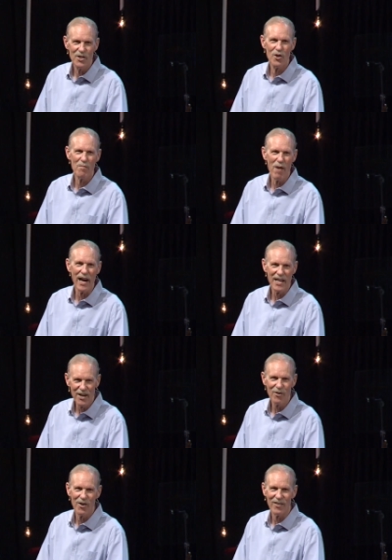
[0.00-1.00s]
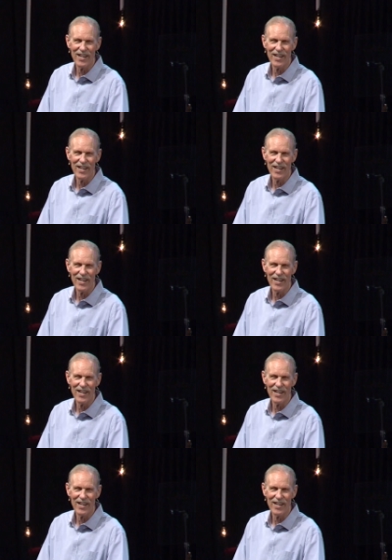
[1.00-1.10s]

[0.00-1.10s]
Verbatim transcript: You're my hero.